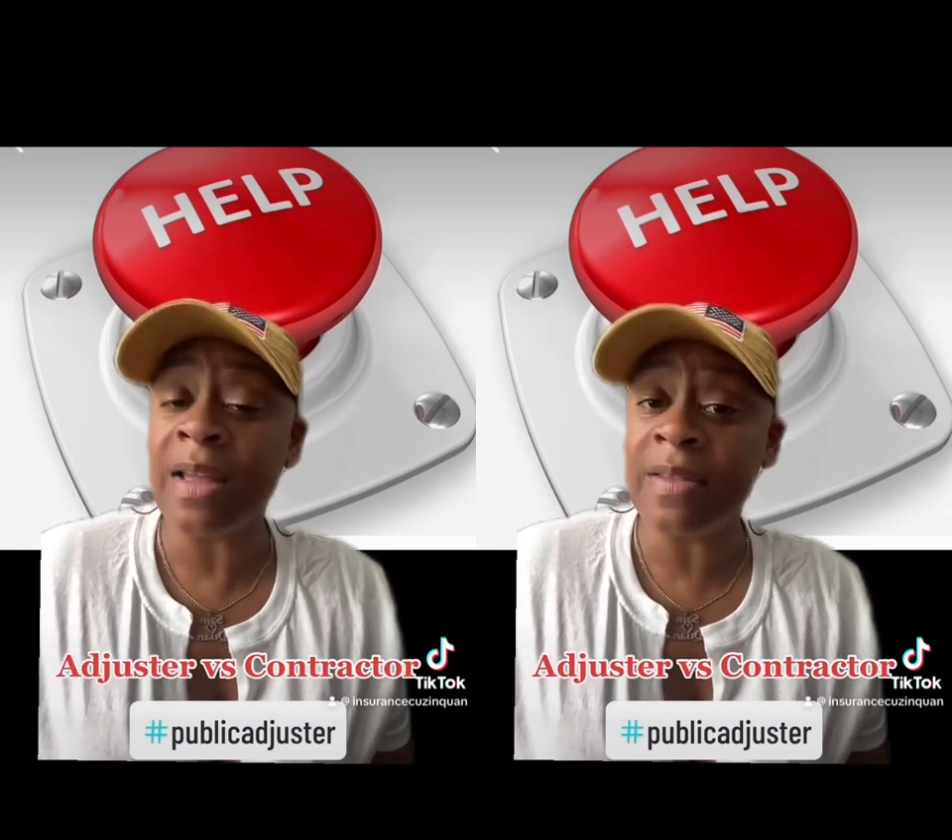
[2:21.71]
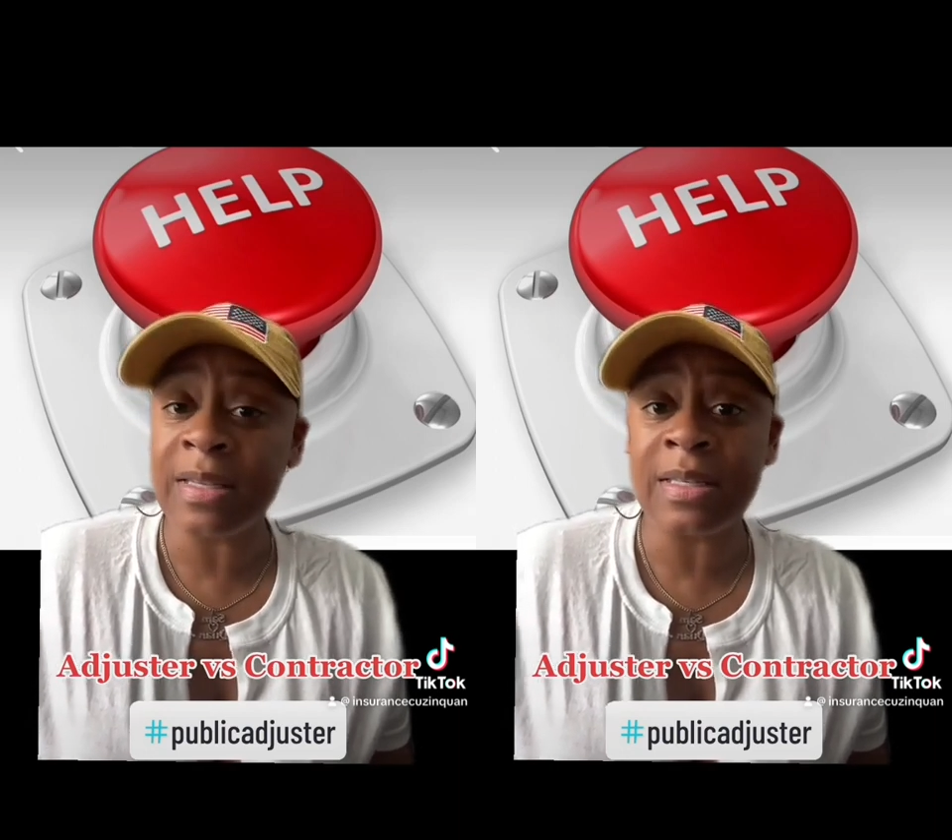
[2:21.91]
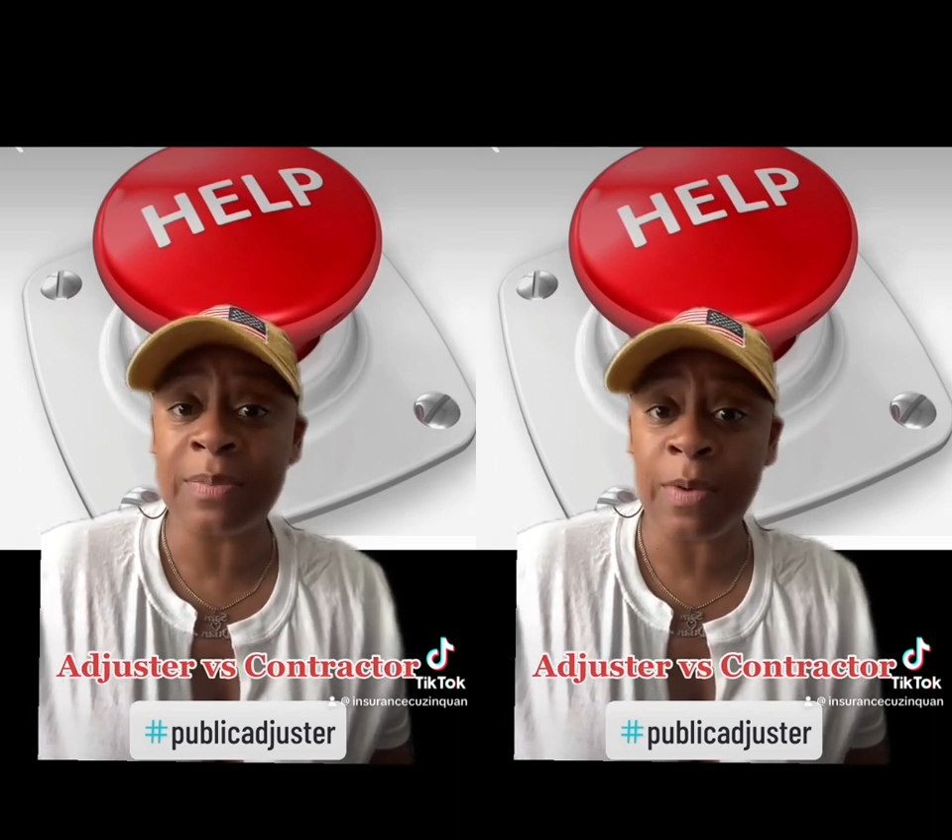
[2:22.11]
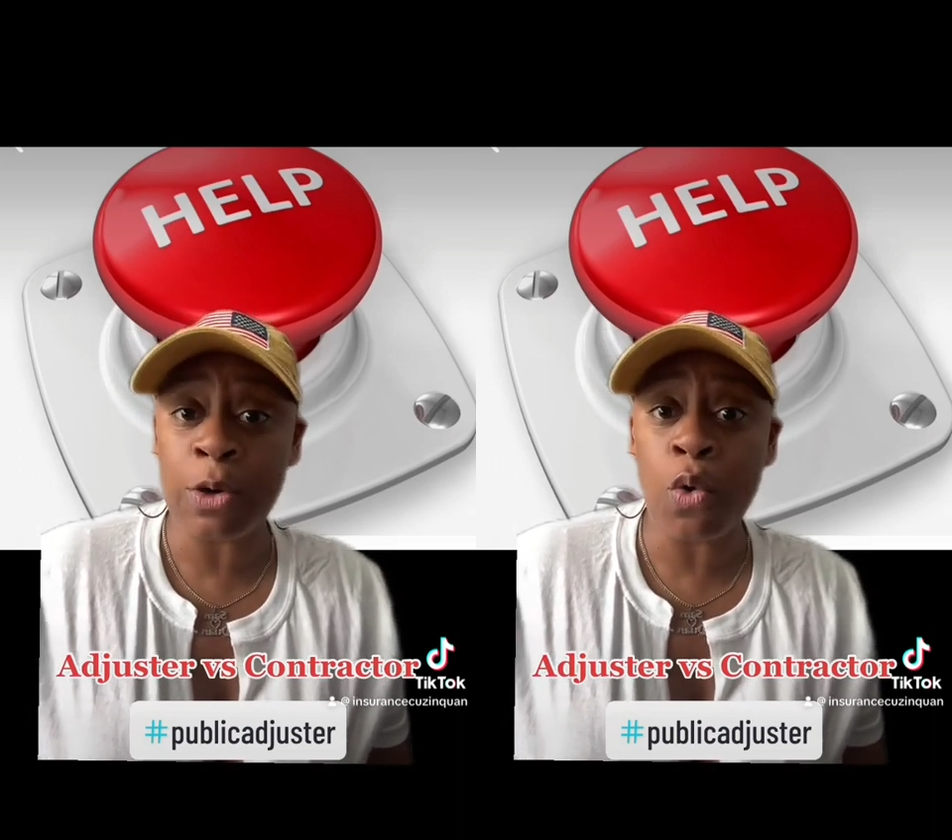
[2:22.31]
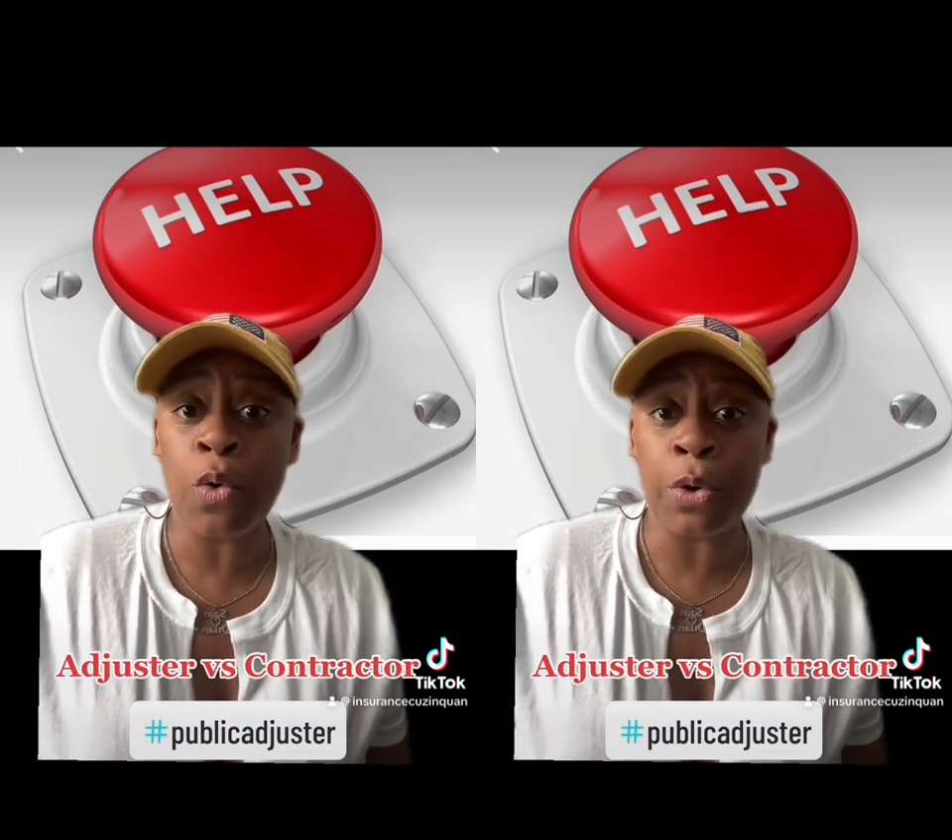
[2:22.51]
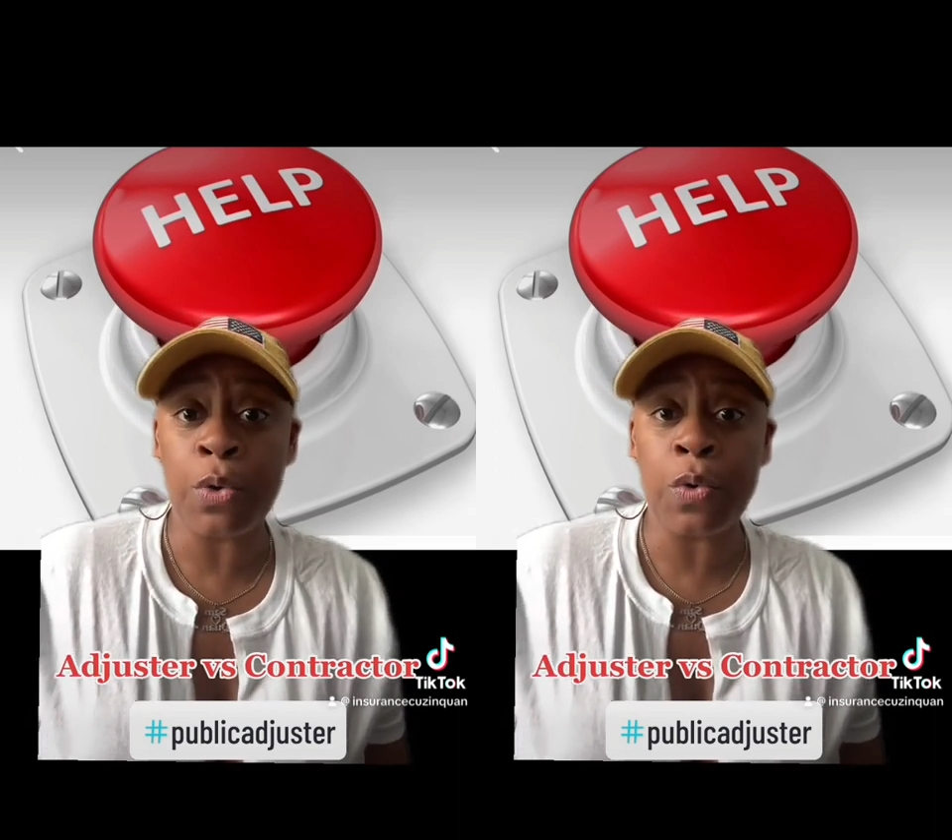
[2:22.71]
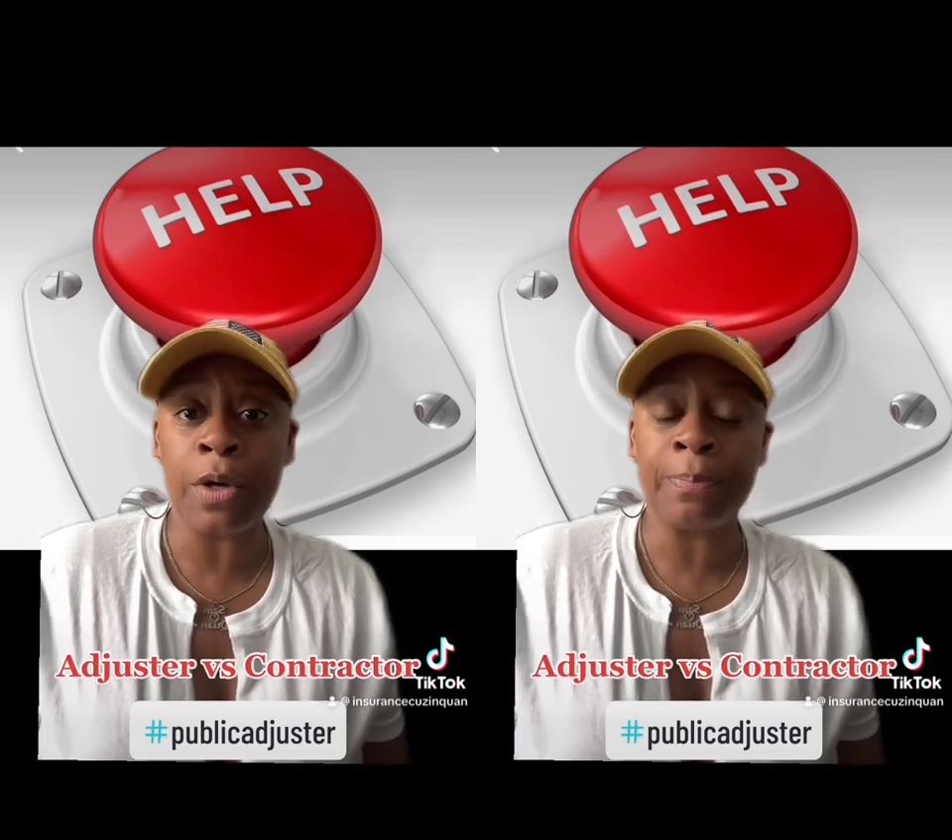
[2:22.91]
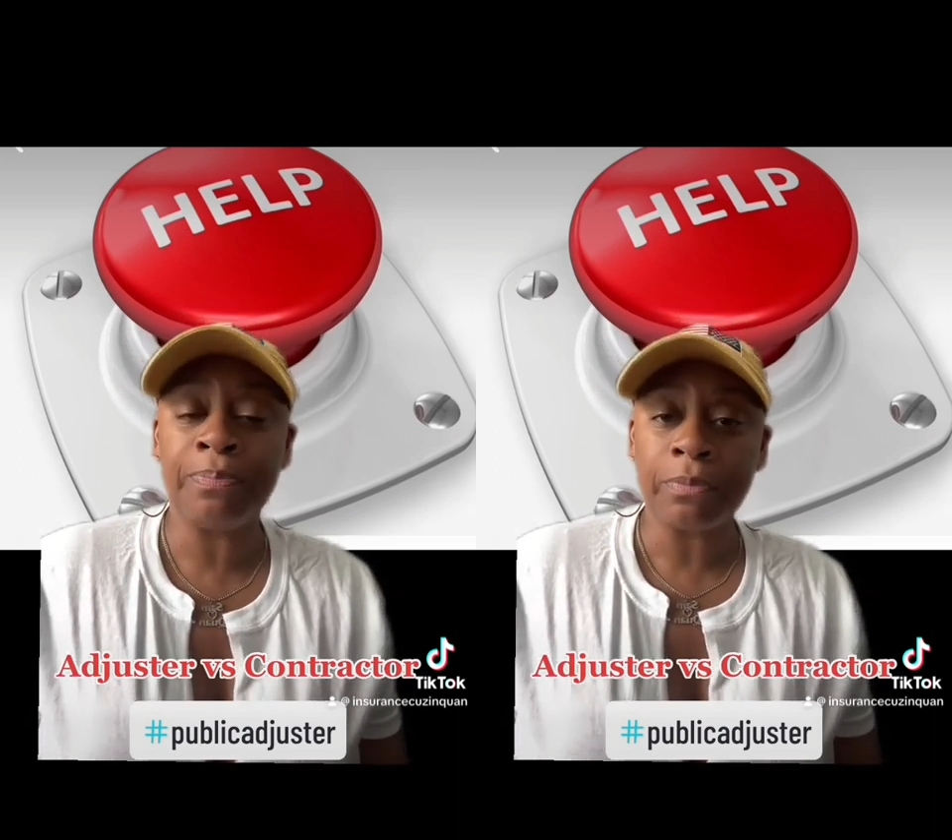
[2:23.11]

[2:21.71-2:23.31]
and this has been going on